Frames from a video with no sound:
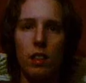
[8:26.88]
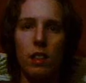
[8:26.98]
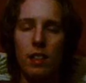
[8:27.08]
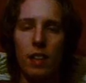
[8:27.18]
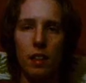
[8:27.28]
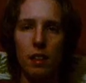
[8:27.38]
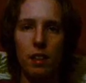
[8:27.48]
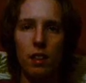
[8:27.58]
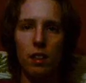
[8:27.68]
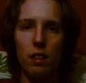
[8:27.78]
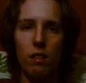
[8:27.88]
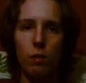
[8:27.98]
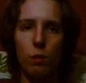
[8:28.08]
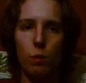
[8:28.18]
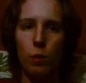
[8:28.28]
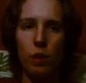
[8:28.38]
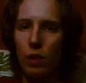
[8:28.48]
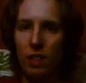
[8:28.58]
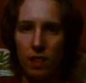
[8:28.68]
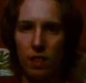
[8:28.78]
is that we
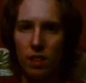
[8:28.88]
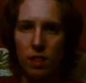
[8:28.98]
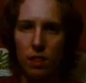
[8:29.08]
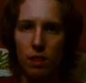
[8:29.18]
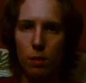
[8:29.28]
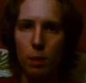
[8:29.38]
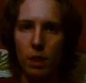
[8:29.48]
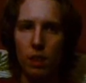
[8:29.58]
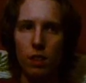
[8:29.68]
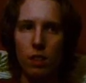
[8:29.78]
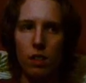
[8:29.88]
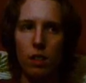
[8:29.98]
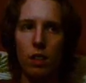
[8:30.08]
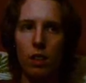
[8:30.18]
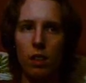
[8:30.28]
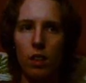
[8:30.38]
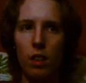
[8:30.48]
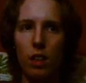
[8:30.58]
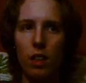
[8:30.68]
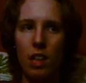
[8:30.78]
don't exist because
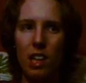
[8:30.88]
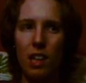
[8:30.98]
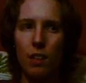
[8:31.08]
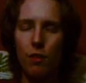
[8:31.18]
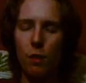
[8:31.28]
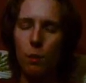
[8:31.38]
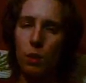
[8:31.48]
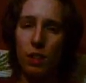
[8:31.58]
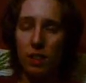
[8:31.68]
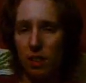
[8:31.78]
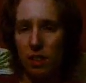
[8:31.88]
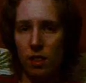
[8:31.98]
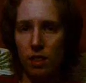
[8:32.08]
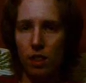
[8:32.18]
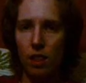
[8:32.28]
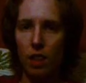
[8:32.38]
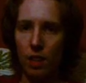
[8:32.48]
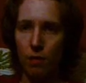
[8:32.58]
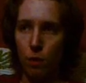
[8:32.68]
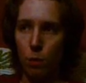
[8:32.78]
if we would exist,
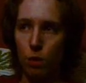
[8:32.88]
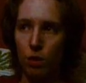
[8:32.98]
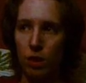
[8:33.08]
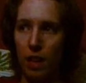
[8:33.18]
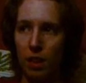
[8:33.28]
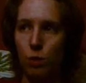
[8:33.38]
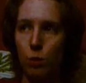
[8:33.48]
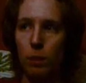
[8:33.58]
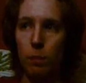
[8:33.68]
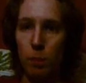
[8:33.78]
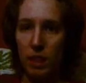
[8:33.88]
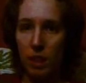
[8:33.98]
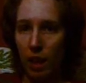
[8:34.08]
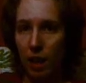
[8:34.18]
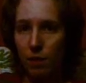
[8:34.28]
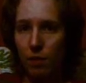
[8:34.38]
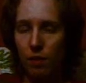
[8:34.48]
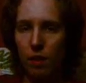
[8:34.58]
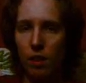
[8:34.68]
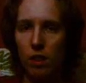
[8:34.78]
if we would actually be
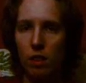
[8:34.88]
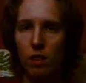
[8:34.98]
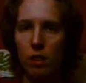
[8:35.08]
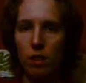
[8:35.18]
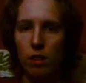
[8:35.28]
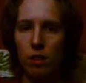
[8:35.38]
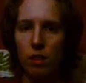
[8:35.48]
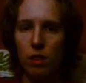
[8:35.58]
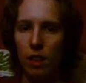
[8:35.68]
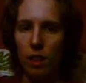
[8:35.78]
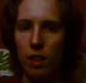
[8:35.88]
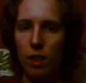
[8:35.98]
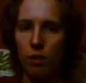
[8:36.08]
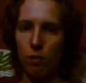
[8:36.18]
life, then